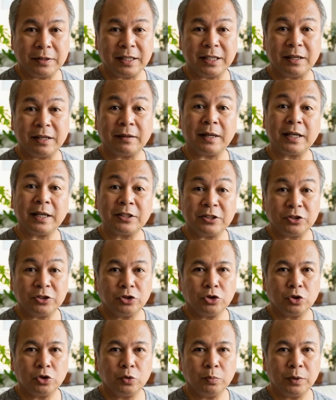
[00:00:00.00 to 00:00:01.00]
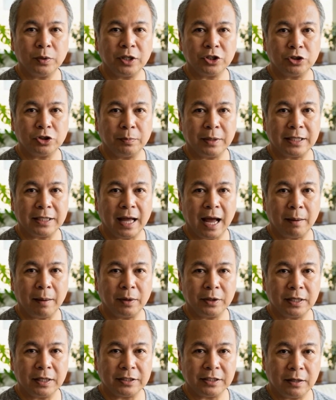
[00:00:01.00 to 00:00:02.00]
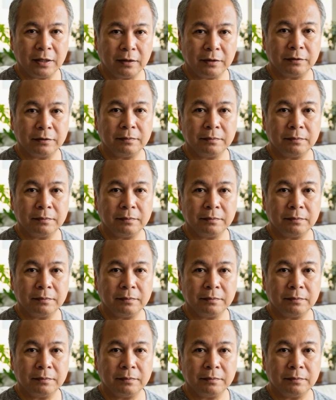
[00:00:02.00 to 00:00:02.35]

Think of it as too much metabolism.